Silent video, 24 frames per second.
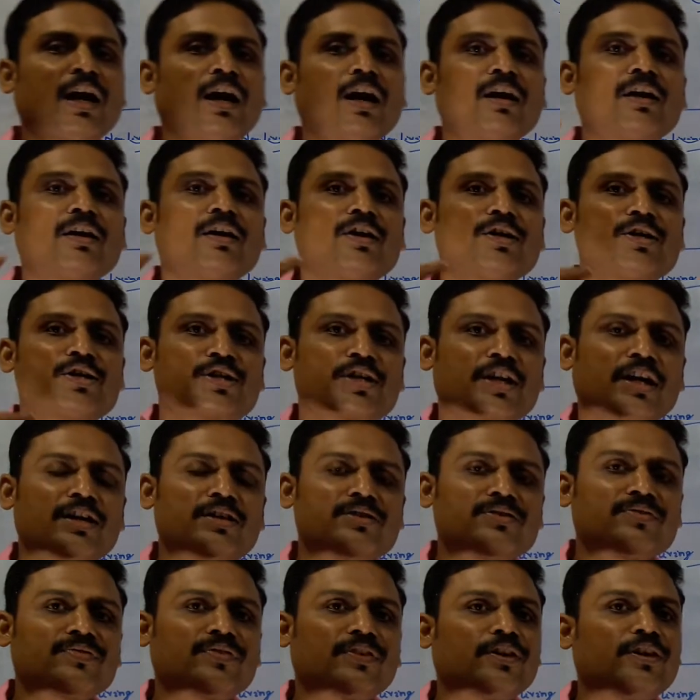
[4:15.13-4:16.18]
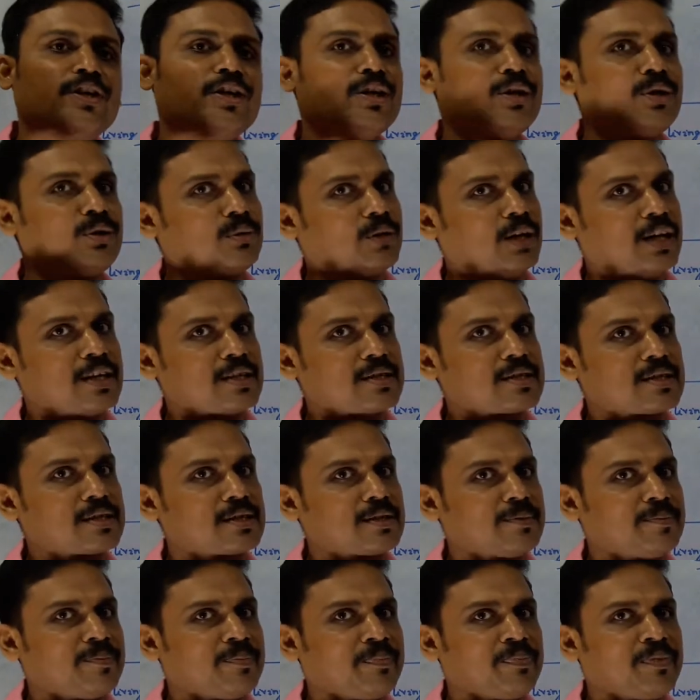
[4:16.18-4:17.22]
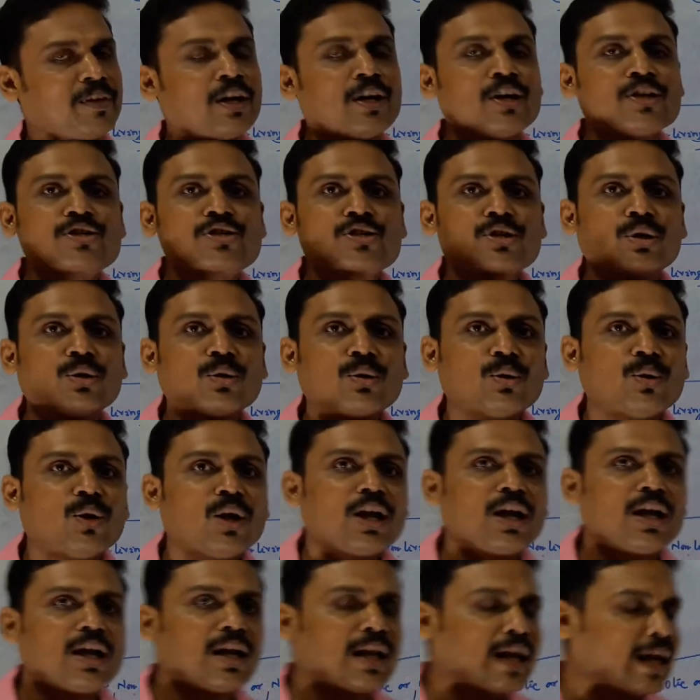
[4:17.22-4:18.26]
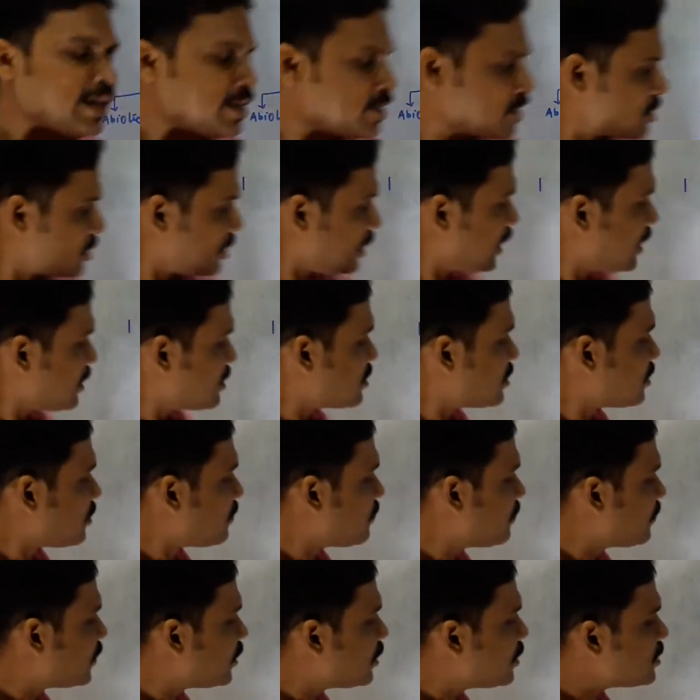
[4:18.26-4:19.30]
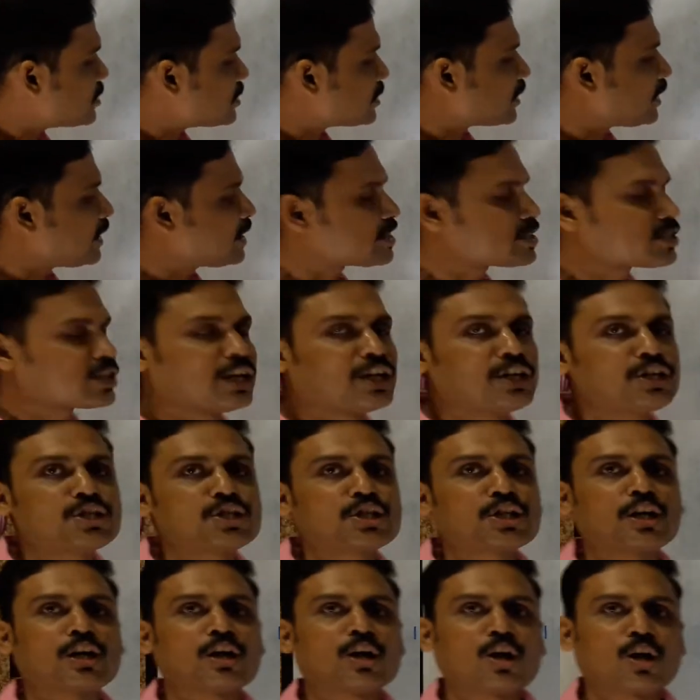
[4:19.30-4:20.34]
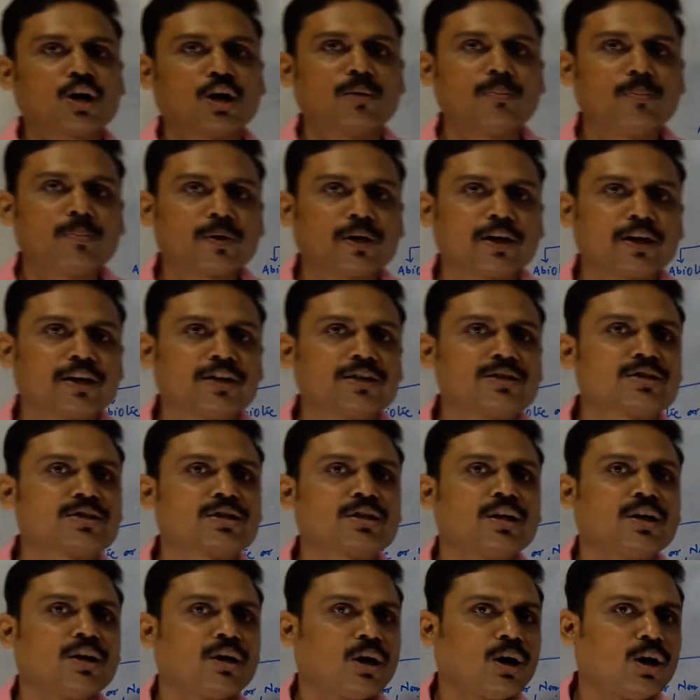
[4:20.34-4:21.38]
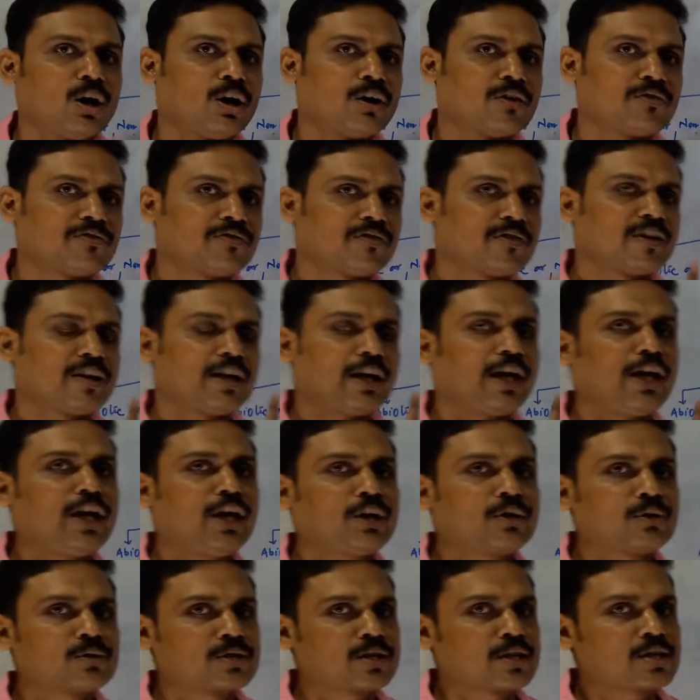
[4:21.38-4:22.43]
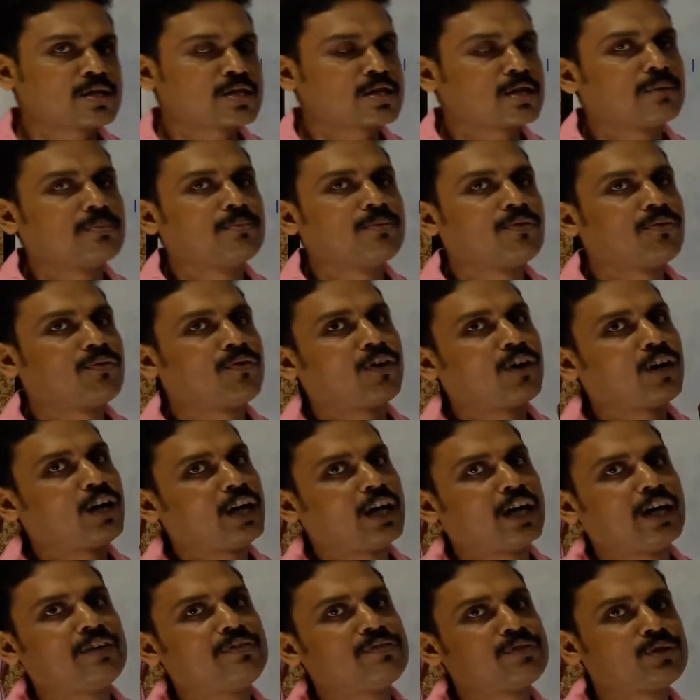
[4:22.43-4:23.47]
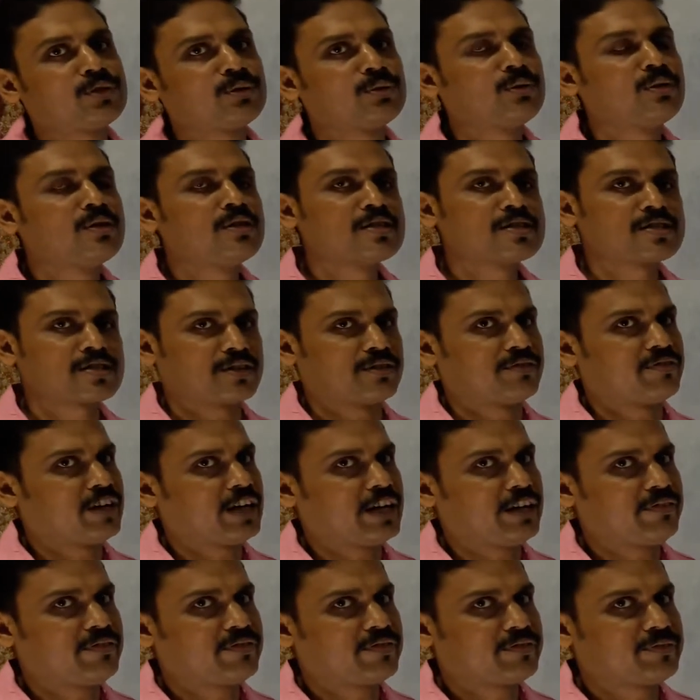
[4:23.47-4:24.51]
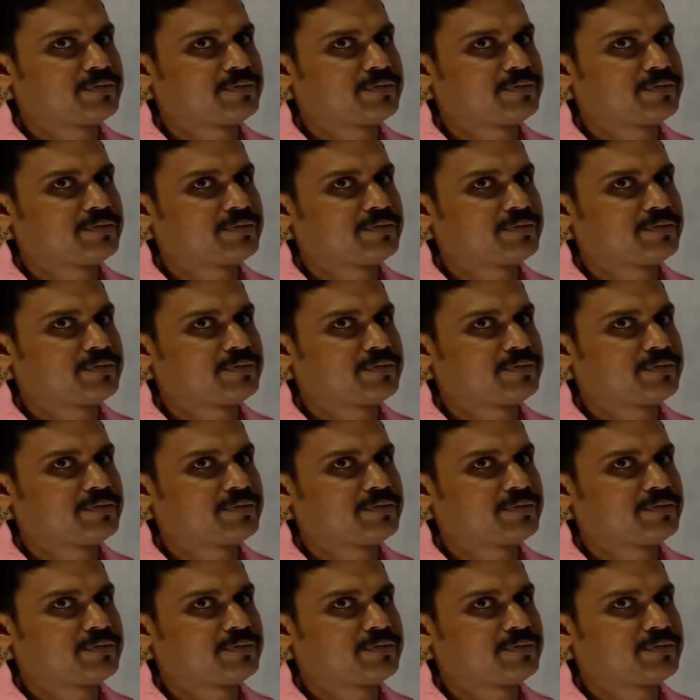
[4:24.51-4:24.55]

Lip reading: are transferred to us. So light is the first essential component of ecosystem for life to survive.